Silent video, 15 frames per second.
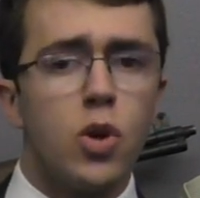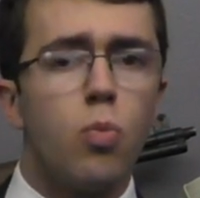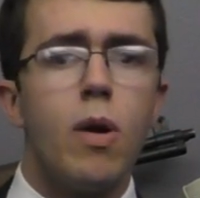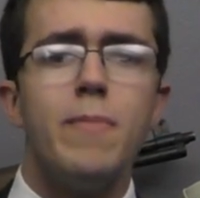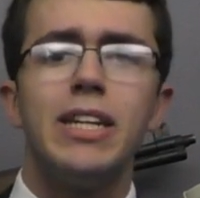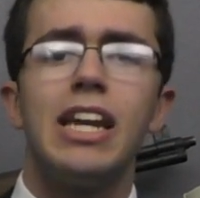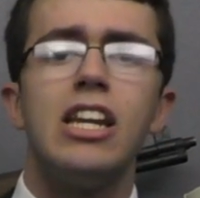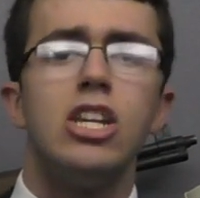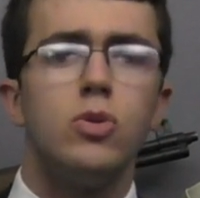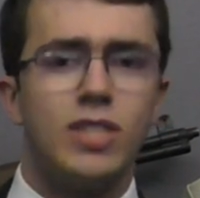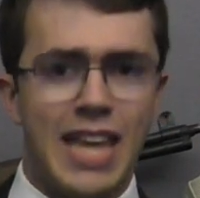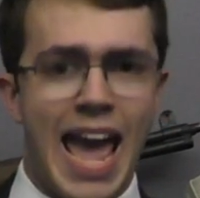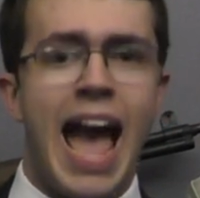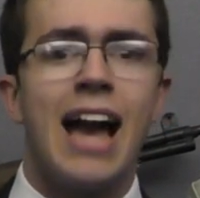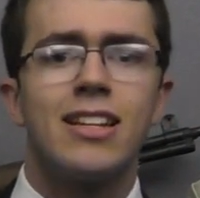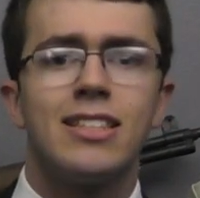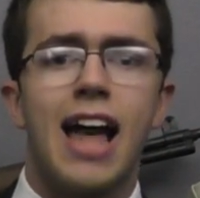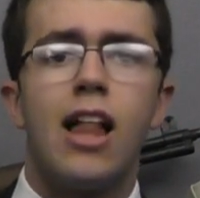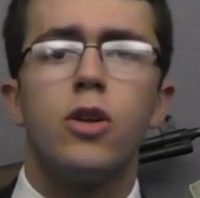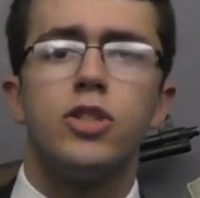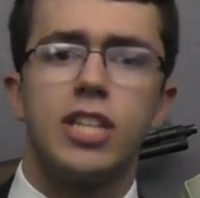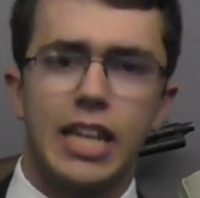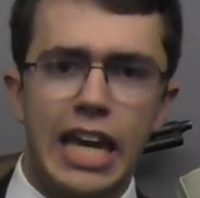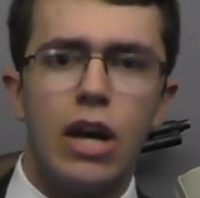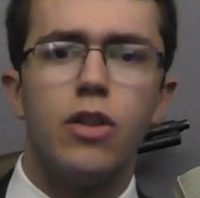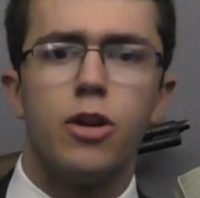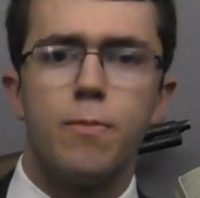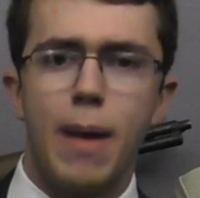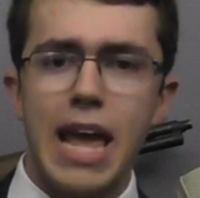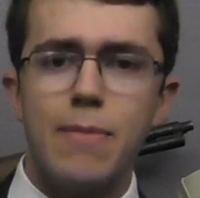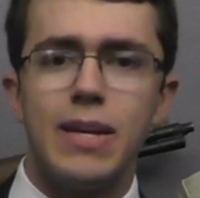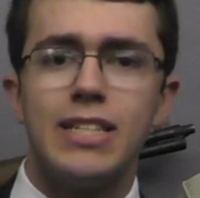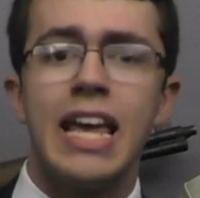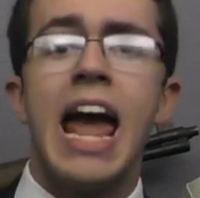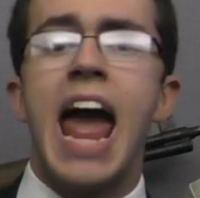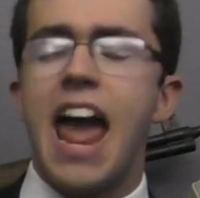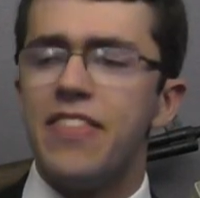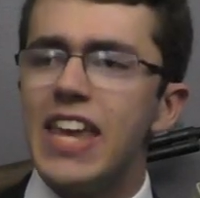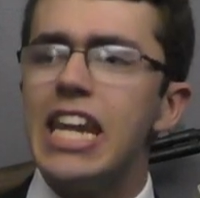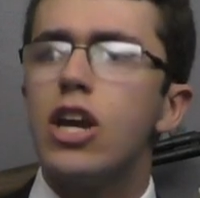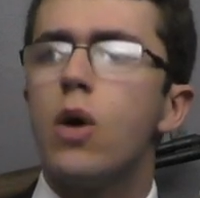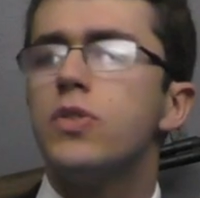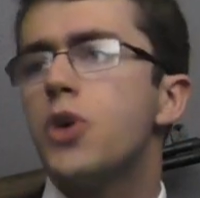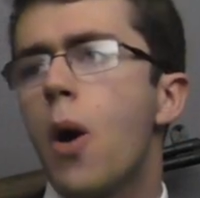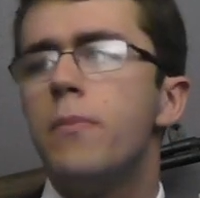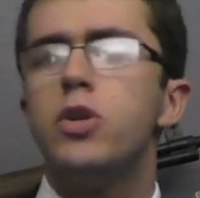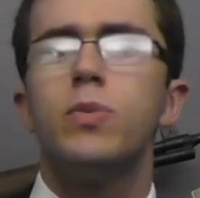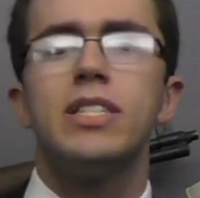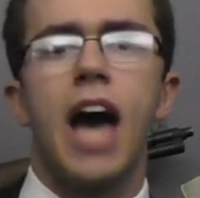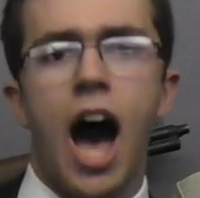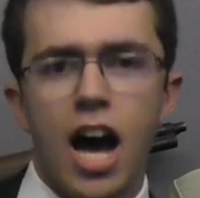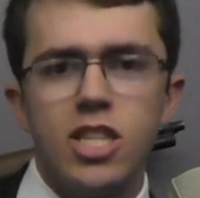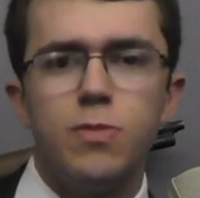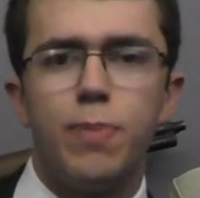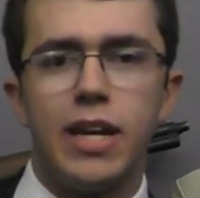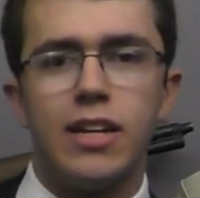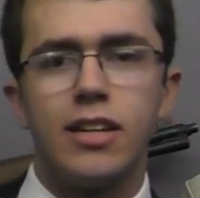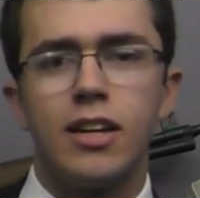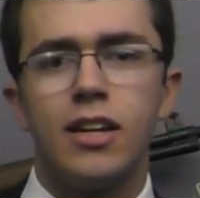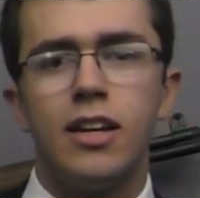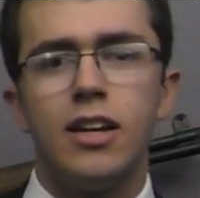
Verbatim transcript: so women can use tax dollars to kill their babies, and then he goes home to his husband.